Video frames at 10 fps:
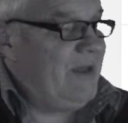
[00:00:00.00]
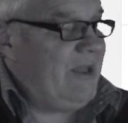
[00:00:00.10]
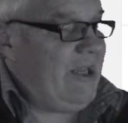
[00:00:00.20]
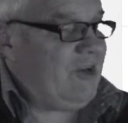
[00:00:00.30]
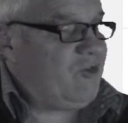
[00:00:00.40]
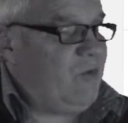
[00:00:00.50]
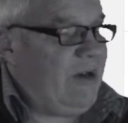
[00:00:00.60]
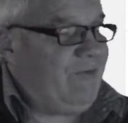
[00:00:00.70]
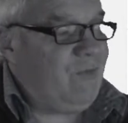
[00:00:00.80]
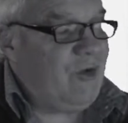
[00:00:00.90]

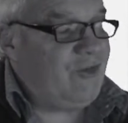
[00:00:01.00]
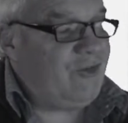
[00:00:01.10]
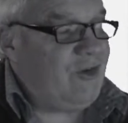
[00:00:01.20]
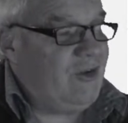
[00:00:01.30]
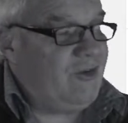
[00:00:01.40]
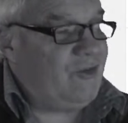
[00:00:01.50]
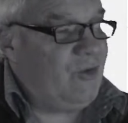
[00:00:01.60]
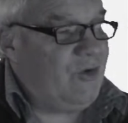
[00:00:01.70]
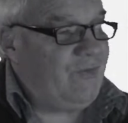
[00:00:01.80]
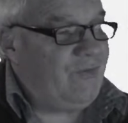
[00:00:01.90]
XREF was
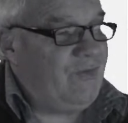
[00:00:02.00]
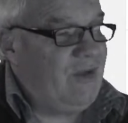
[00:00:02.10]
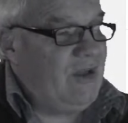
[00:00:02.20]
sort of